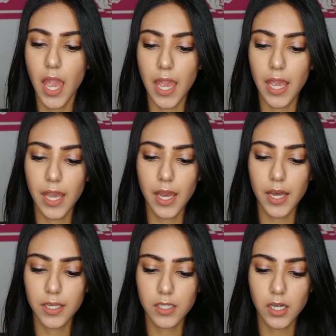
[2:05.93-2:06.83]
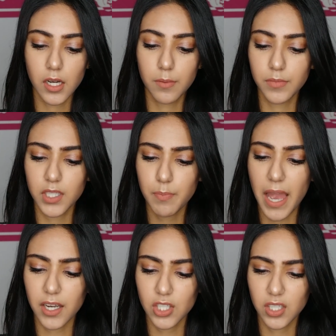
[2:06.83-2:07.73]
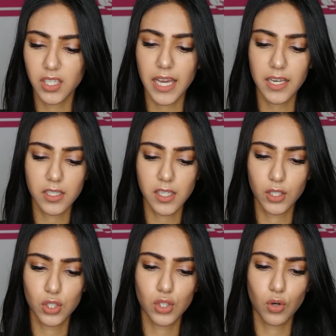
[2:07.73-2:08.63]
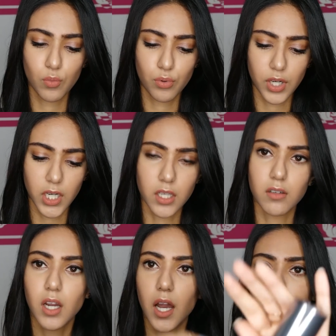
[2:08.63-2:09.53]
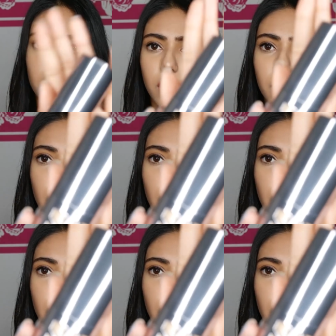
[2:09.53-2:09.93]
And this packaging again is like so pretty, you guys. Look at